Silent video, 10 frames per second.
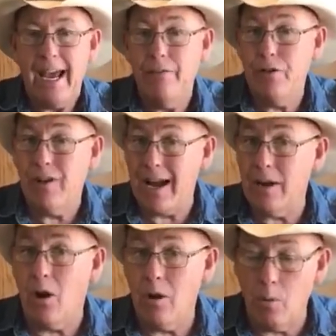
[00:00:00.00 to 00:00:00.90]
if you have
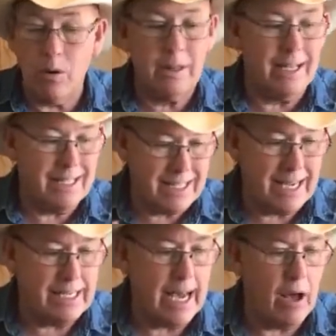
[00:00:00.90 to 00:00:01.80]
got artwork that's
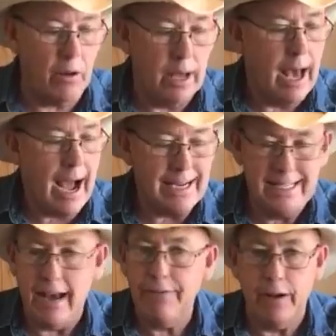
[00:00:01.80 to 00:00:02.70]
detailed, I
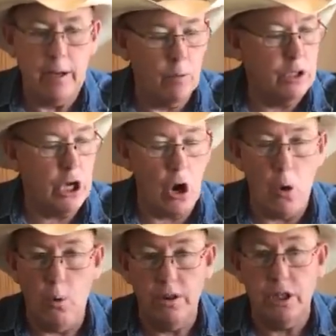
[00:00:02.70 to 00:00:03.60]
definitely would
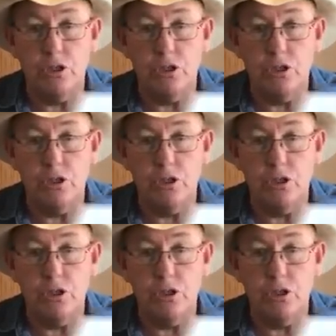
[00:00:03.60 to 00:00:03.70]
go with